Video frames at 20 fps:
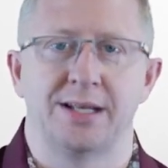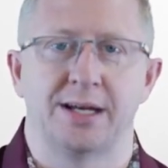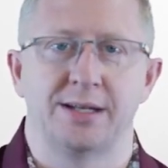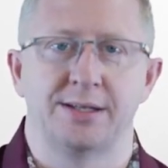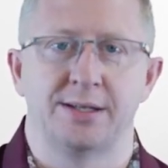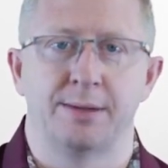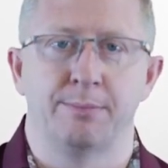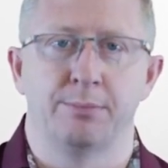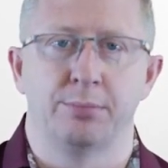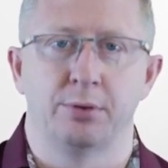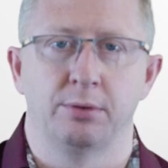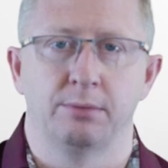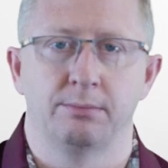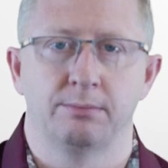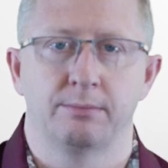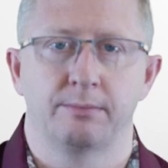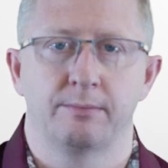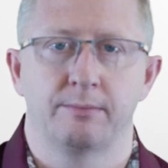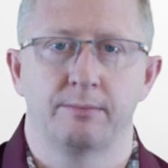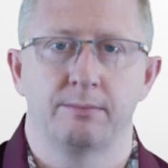that simple.
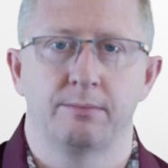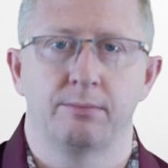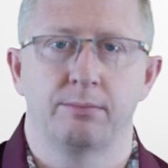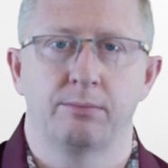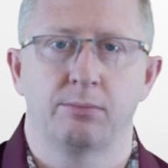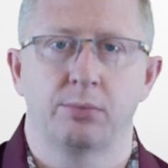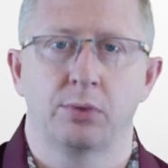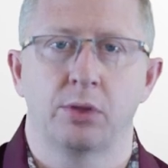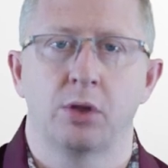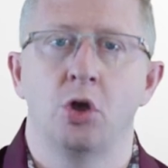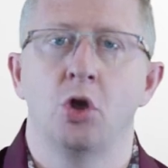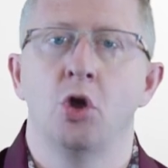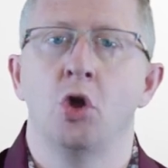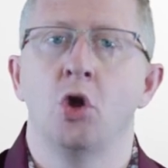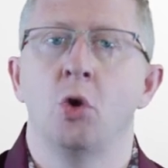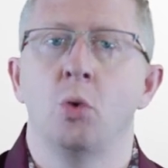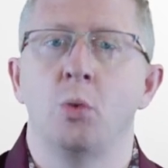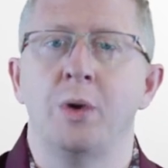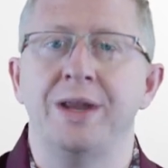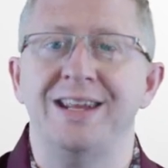
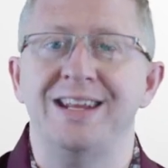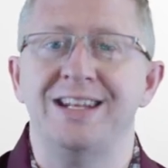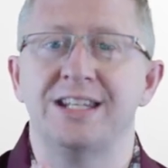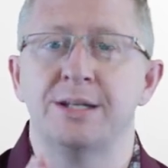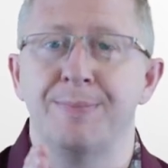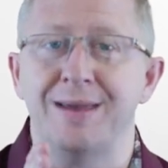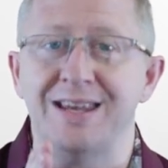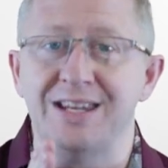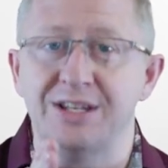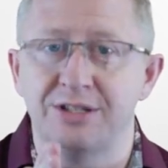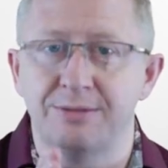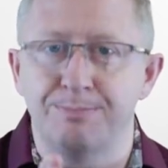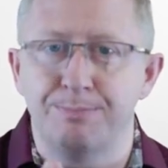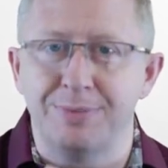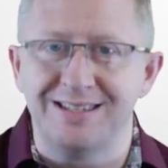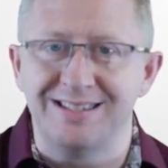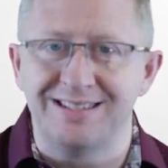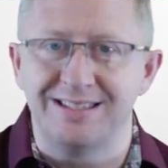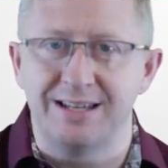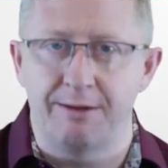We need to be
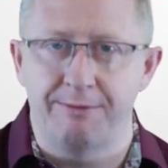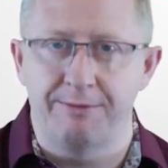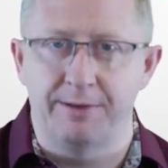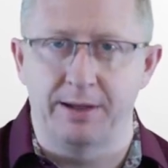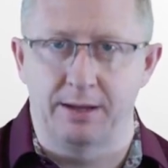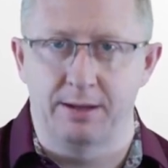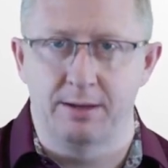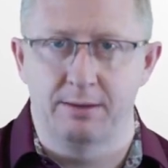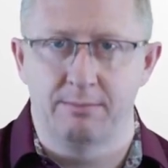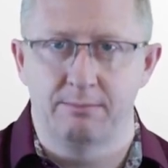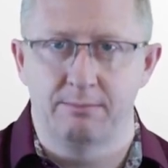specific.